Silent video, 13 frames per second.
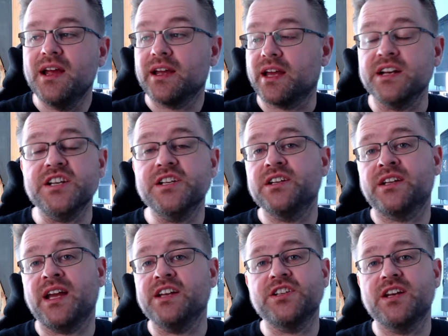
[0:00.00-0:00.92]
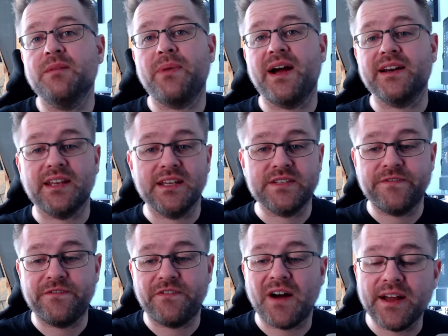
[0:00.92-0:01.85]
Genshin, Genshin Impact is
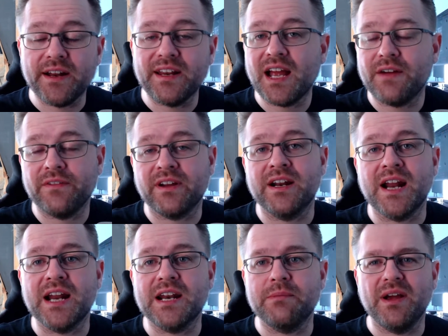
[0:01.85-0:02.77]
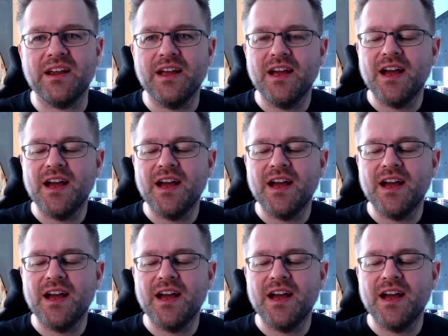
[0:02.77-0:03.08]
finally having an anime.